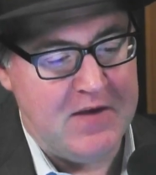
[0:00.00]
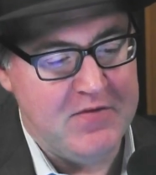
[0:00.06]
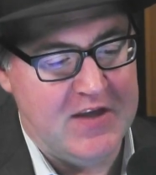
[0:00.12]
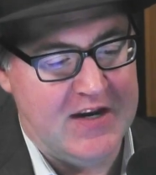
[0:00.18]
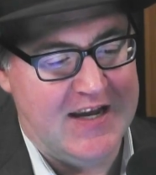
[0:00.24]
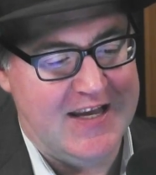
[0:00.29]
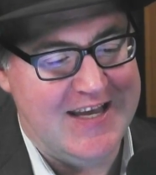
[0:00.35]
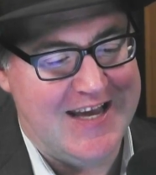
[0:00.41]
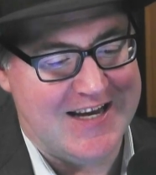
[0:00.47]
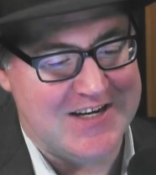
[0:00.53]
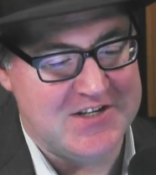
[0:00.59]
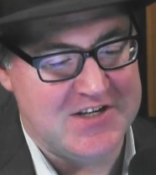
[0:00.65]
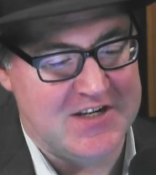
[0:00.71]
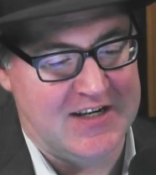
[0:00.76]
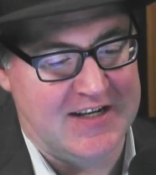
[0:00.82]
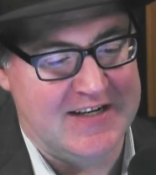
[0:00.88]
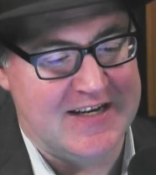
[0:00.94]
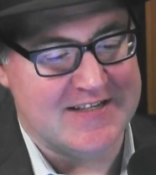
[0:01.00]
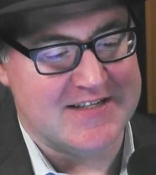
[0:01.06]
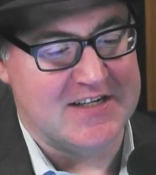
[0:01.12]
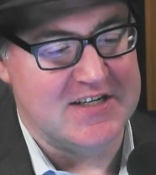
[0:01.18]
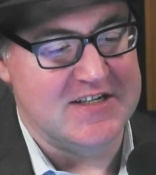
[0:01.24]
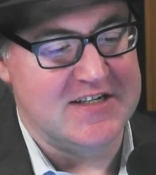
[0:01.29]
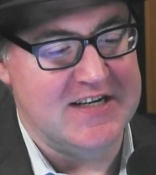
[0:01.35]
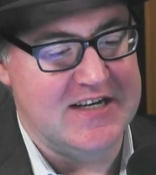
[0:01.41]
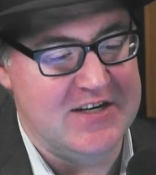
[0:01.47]
that he actually does a
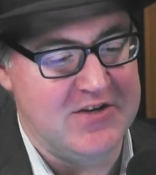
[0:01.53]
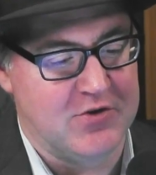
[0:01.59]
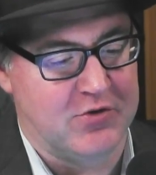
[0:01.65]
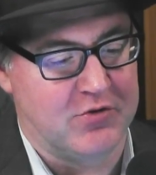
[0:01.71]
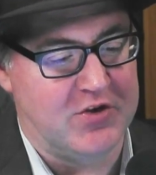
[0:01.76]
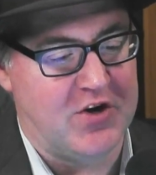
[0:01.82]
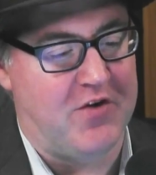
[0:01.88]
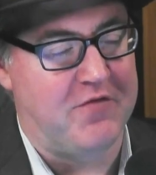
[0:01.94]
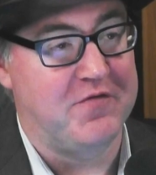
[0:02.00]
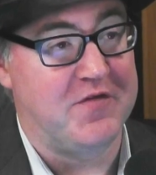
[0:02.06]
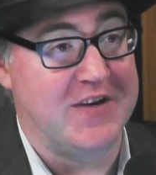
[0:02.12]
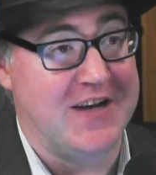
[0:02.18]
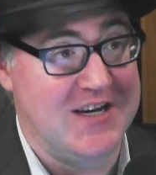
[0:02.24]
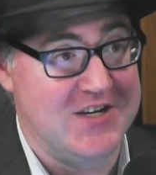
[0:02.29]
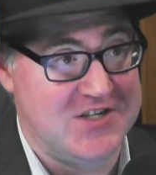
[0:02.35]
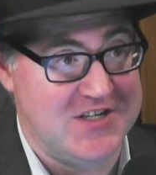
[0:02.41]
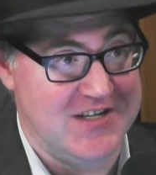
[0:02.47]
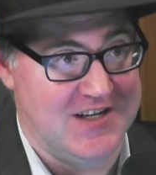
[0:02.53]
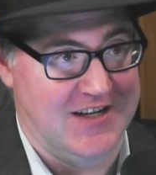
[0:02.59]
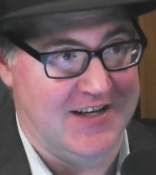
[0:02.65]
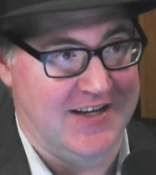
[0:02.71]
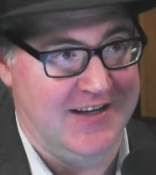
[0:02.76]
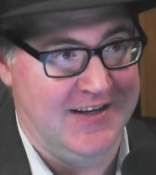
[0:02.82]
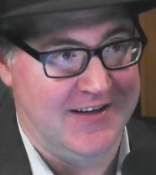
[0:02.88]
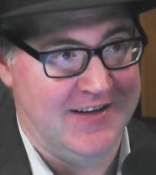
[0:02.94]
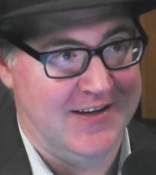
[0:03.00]
deal
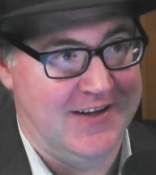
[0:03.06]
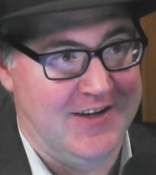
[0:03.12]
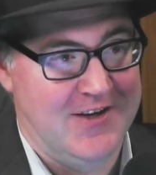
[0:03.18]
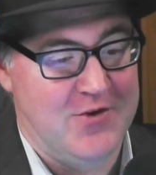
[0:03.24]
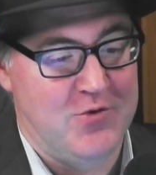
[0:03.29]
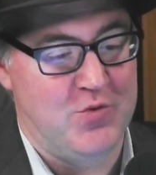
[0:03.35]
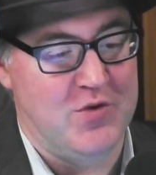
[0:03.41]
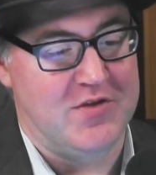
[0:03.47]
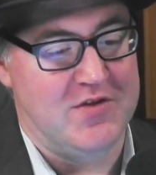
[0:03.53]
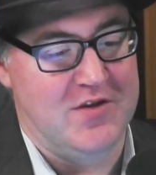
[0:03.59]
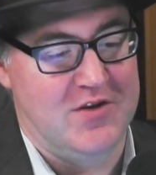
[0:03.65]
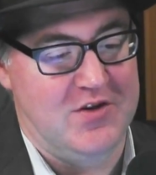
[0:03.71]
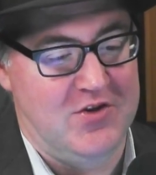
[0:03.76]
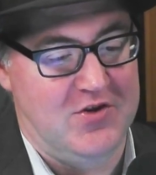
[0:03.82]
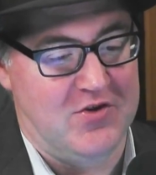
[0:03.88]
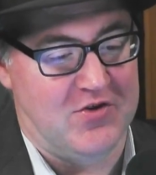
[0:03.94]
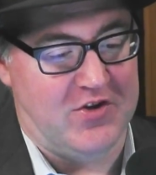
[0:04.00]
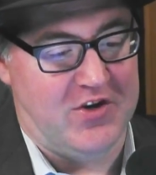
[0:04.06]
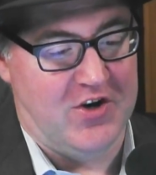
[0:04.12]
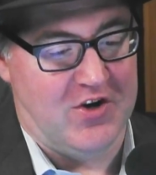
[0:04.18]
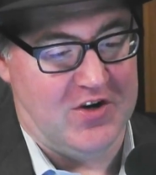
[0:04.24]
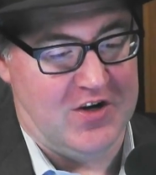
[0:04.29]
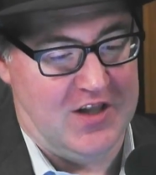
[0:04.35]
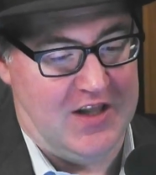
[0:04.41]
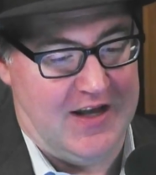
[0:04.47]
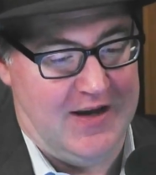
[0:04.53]
confidentially with the New York
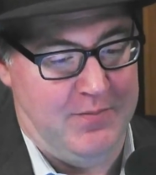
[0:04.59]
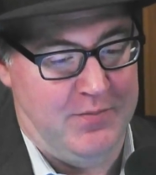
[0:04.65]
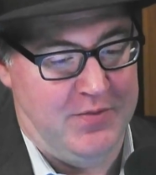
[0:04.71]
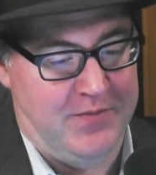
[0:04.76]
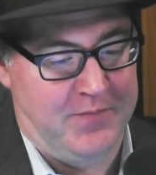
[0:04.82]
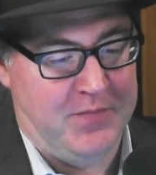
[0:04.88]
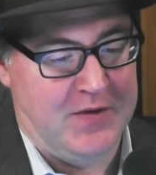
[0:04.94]
Yacht Club.